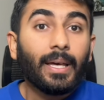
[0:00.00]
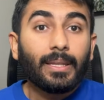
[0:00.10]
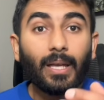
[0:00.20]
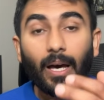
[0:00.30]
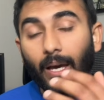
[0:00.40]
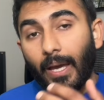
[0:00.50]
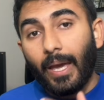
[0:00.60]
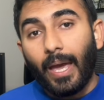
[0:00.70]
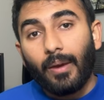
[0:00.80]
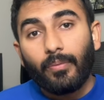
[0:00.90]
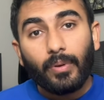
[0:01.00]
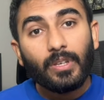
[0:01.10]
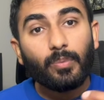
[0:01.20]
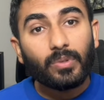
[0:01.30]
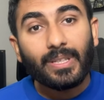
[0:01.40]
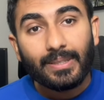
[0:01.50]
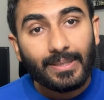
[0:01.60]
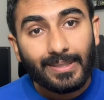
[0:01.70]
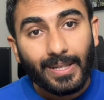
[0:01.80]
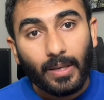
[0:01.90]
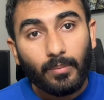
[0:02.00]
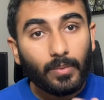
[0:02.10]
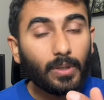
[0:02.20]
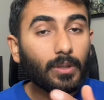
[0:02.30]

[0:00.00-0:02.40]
The average processing time